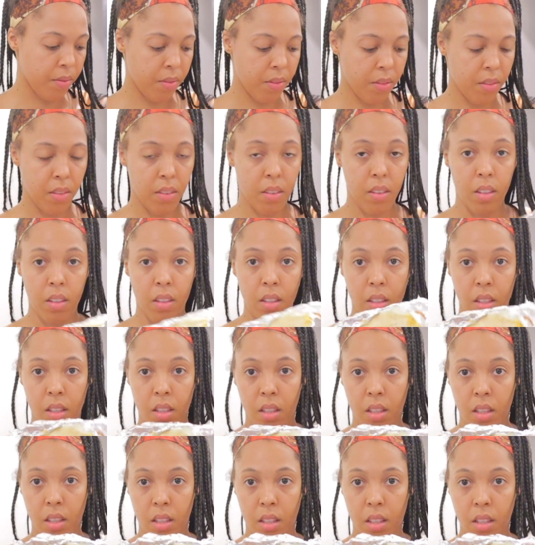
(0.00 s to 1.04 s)

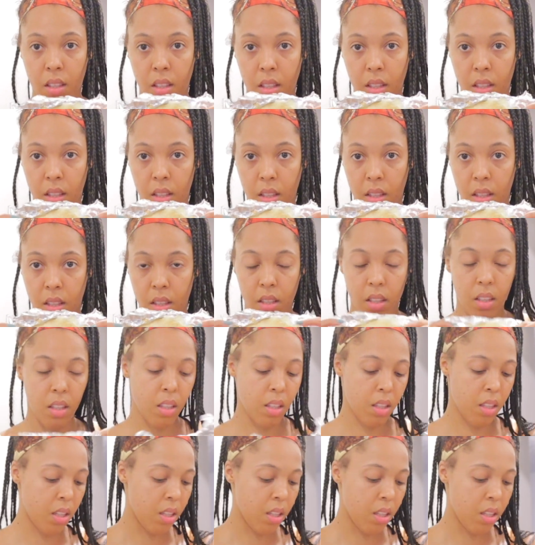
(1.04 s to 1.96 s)
[no speech]